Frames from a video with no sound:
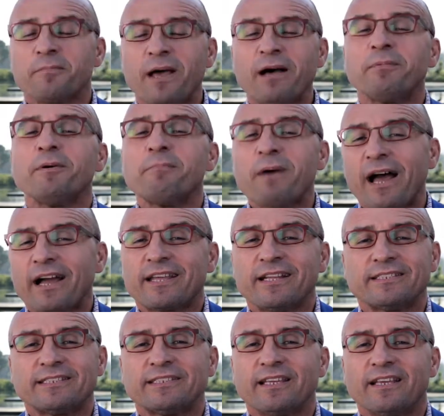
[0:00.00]
Melbourne
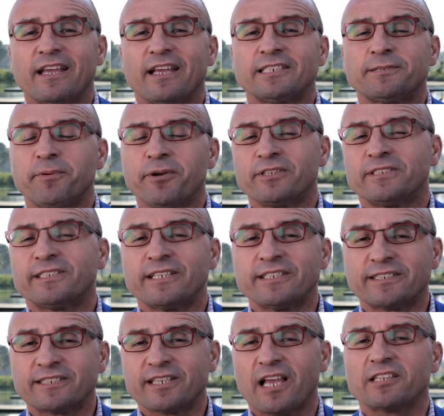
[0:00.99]
market's experiencing
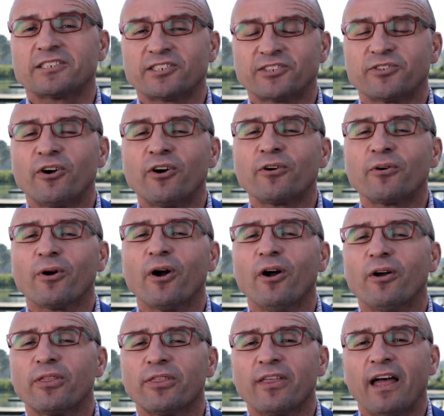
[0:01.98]
such strong
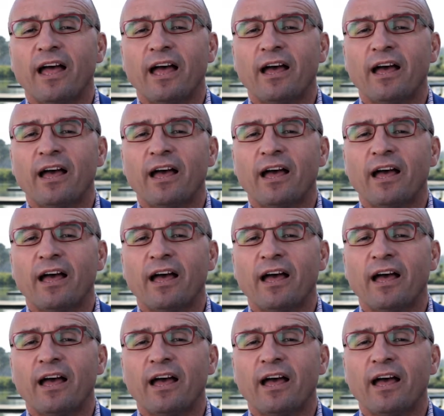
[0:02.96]
growth.